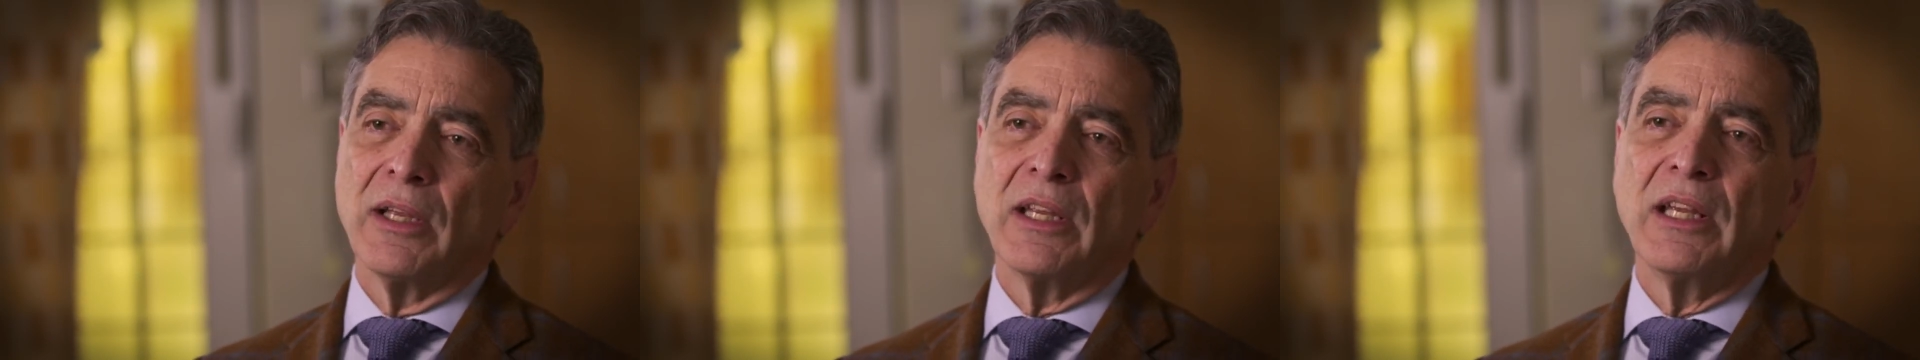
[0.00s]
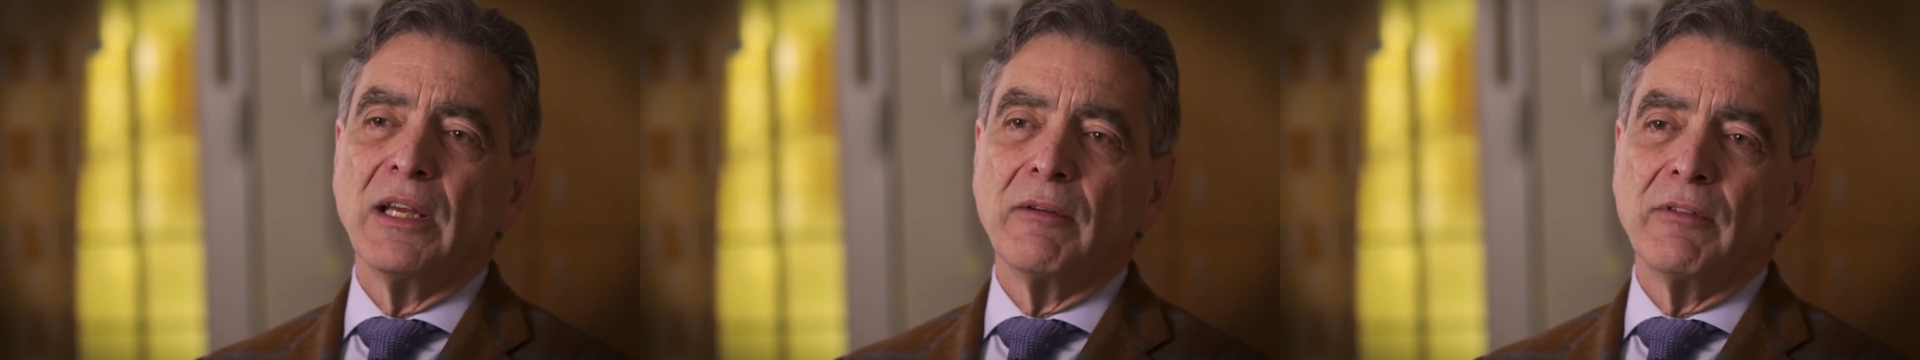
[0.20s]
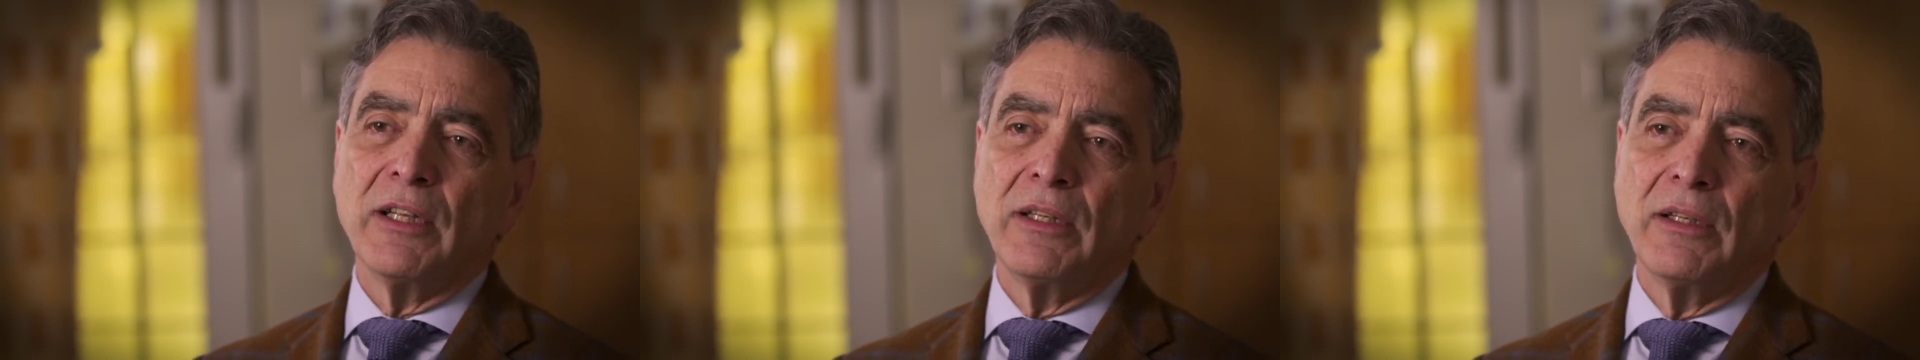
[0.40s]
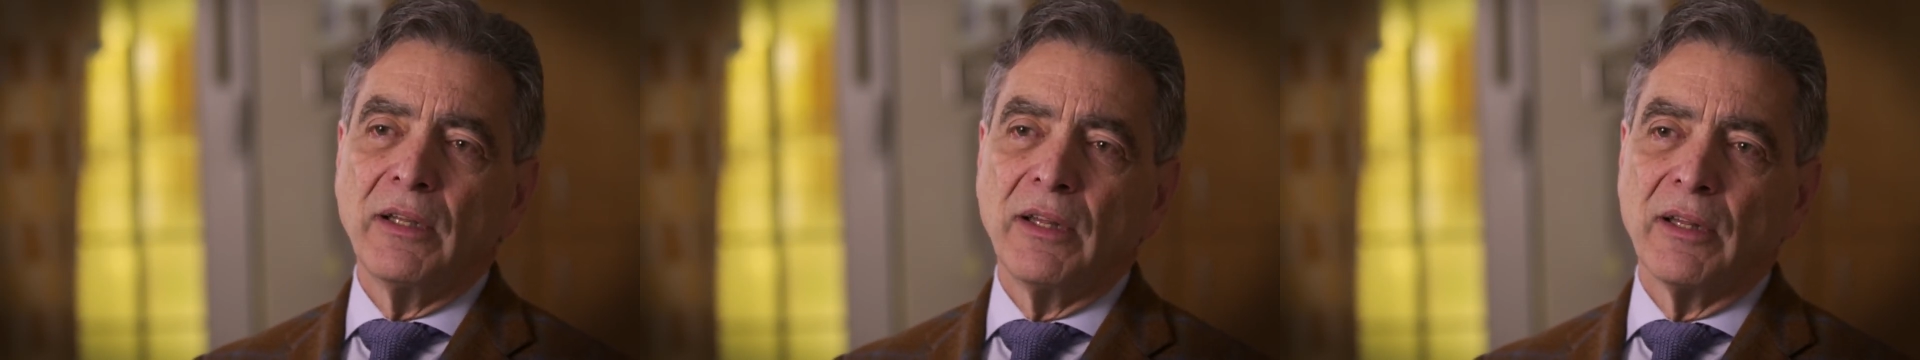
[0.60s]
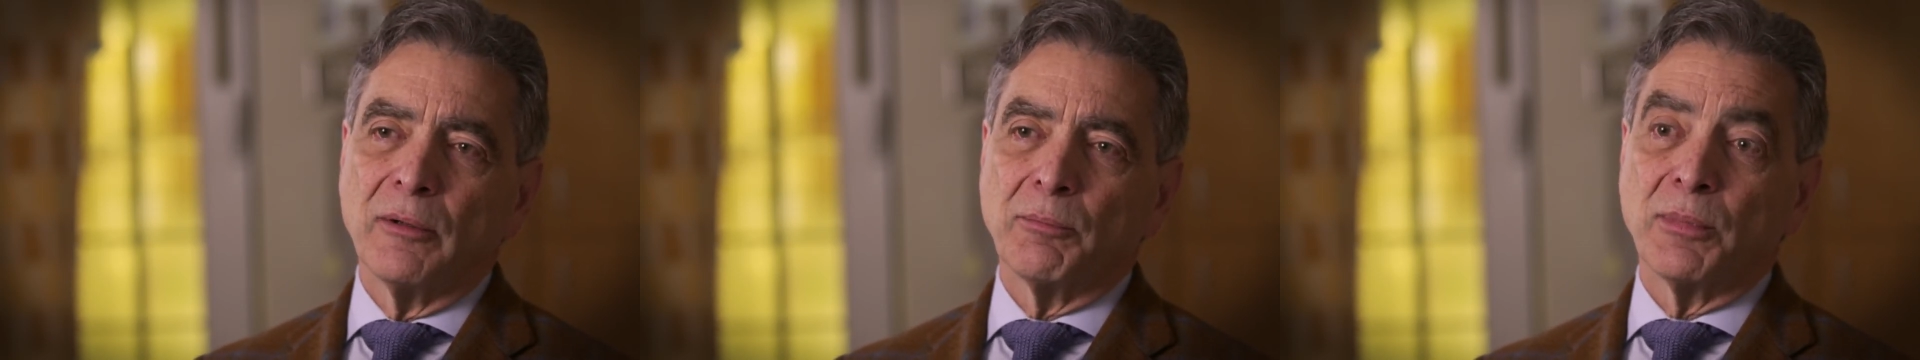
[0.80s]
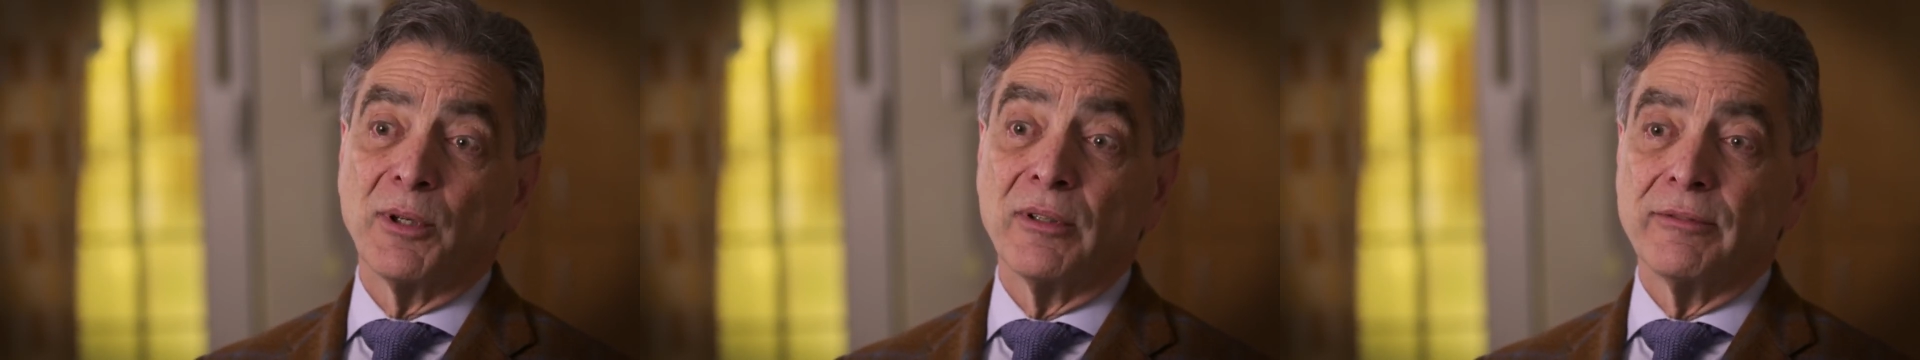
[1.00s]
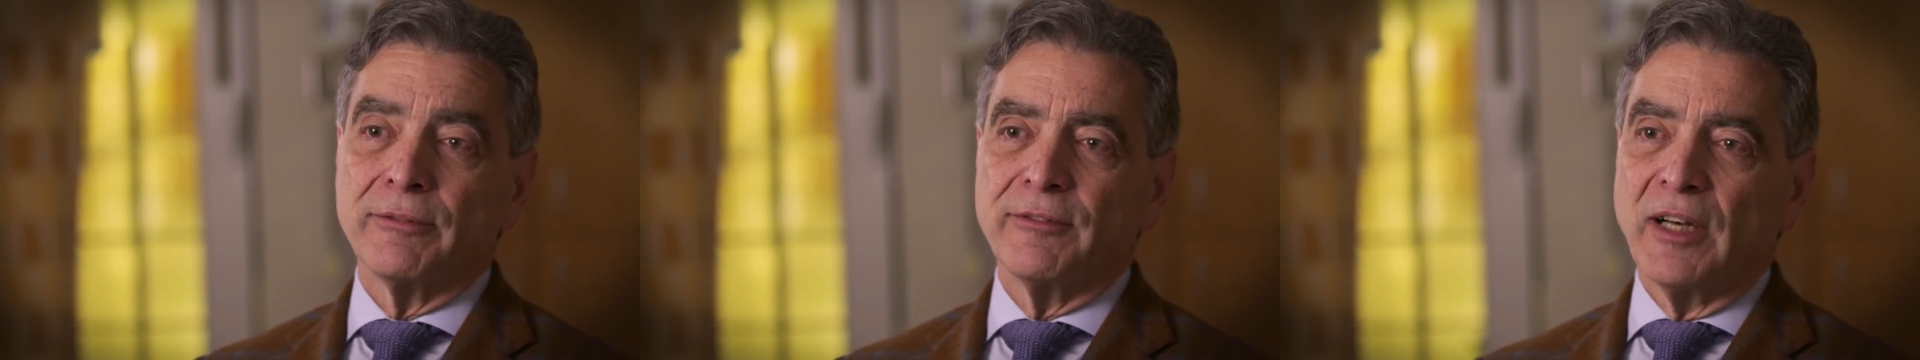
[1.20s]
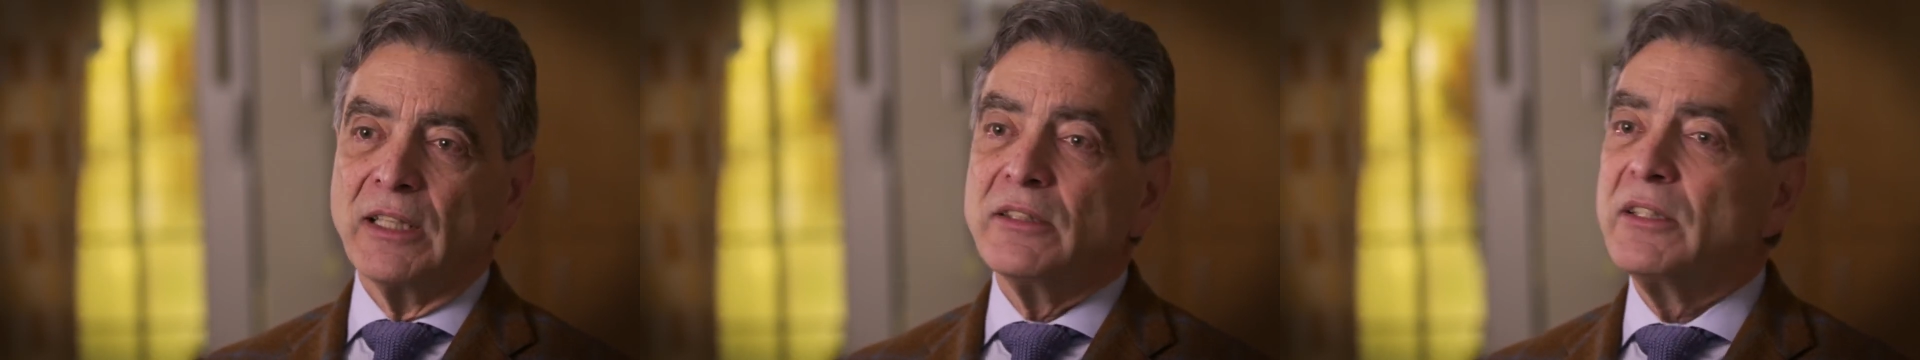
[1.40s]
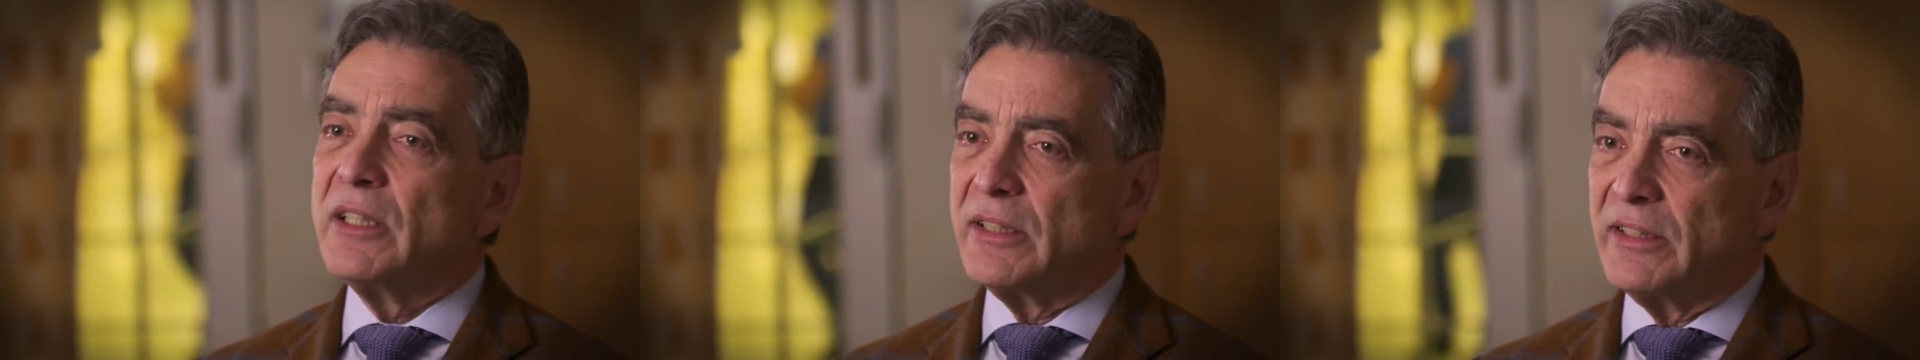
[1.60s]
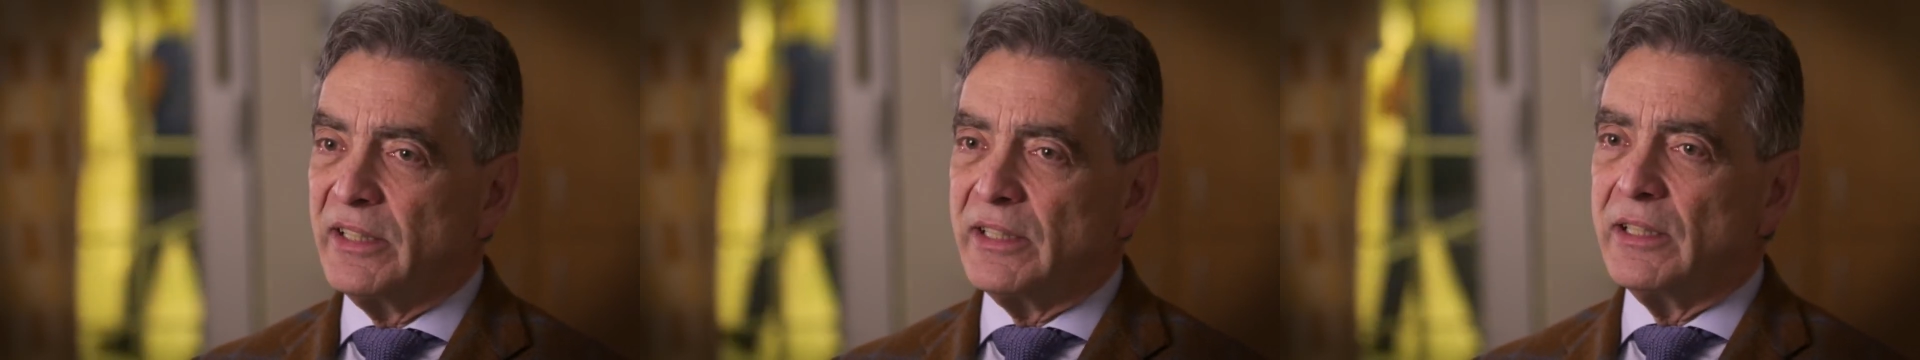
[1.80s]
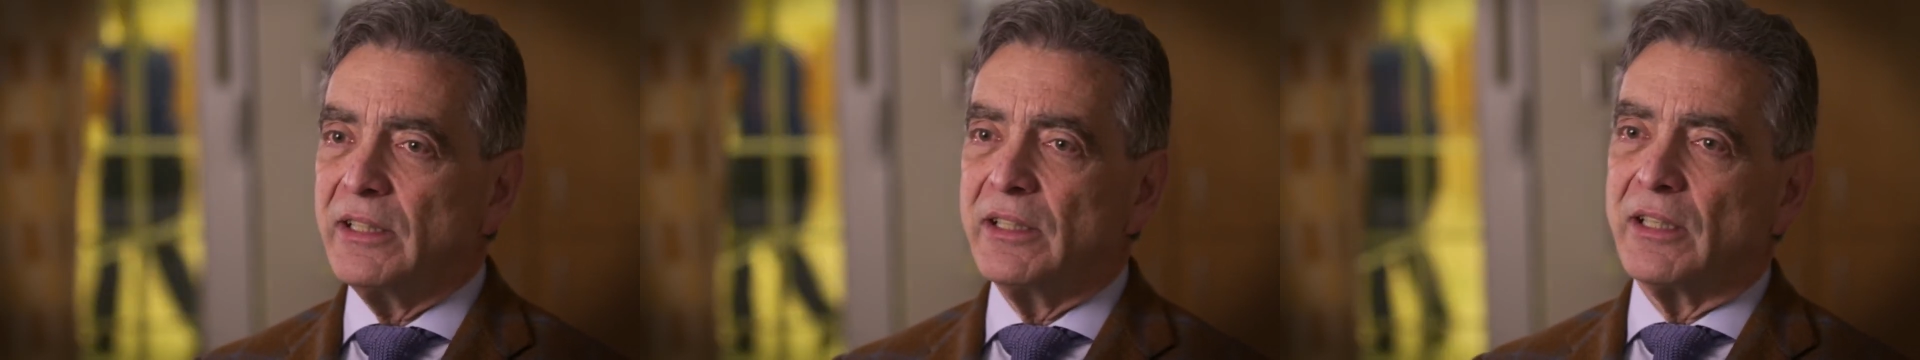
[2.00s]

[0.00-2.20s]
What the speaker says: given the profundity